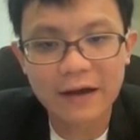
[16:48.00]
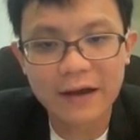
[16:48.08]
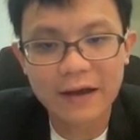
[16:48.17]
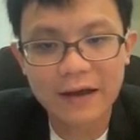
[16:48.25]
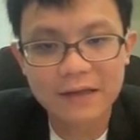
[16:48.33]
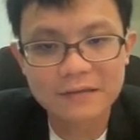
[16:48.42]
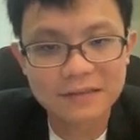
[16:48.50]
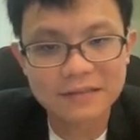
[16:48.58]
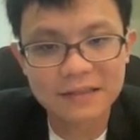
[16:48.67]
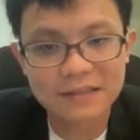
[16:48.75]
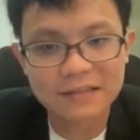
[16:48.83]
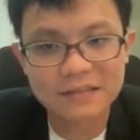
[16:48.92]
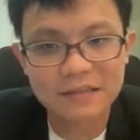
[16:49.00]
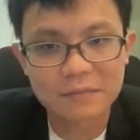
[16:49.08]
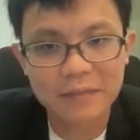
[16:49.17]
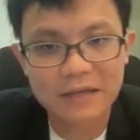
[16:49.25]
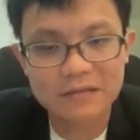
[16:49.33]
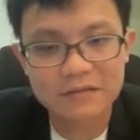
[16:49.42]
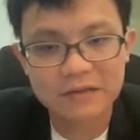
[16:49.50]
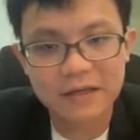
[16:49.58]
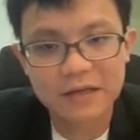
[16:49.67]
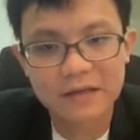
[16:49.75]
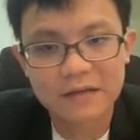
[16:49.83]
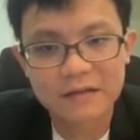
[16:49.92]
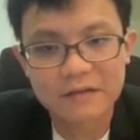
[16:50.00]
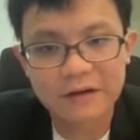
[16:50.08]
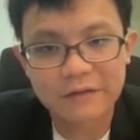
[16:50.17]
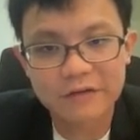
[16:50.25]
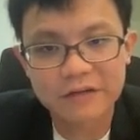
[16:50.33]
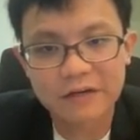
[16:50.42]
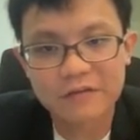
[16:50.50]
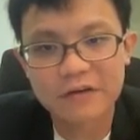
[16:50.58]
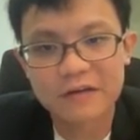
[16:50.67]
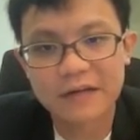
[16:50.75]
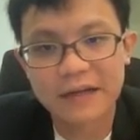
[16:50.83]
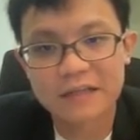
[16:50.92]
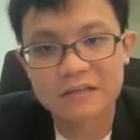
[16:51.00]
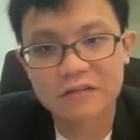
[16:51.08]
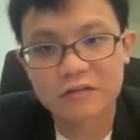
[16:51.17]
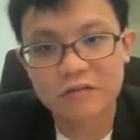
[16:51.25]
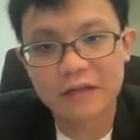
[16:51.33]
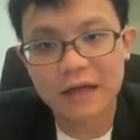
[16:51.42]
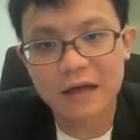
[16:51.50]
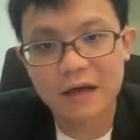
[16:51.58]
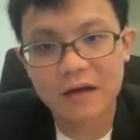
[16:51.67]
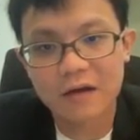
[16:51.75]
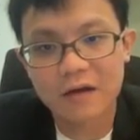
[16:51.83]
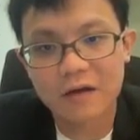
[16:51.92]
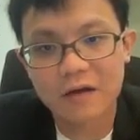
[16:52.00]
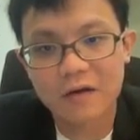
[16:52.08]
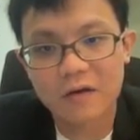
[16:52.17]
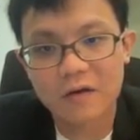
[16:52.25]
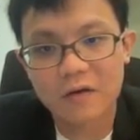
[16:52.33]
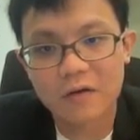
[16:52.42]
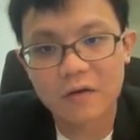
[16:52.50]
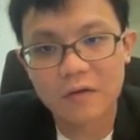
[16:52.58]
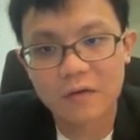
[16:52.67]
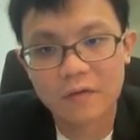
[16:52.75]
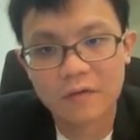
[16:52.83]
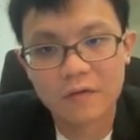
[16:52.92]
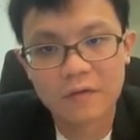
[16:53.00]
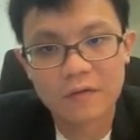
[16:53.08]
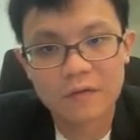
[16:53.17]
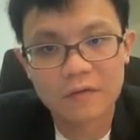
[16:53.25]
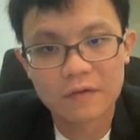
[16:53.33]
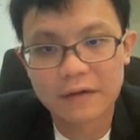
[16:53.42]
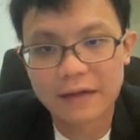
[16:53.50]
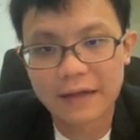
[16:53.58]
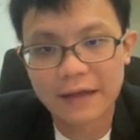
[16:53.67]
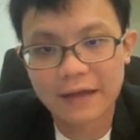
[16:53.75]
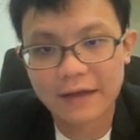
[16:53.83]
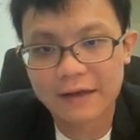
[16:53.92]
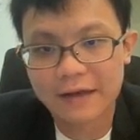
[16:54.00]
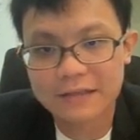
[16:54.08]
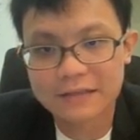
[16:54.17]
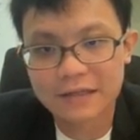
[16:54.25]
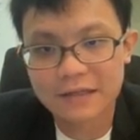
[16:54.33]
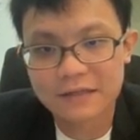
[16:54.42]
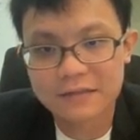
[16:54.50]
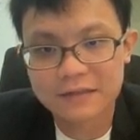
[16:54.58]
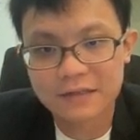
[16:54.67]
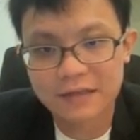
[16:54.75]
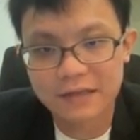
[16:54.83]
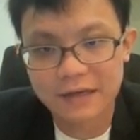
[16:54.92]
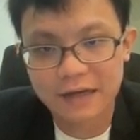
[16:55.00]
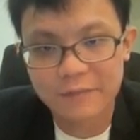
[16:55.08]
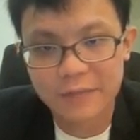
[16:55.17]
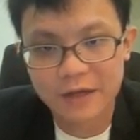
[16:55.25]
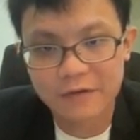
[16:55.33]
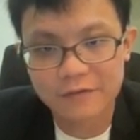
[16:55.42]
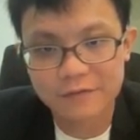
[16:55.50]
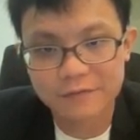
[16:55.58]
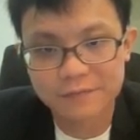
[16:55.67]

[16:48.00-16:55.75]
fast, let's say this is a bus, okay, travel, then it slow down, then let's say this thing, it come down,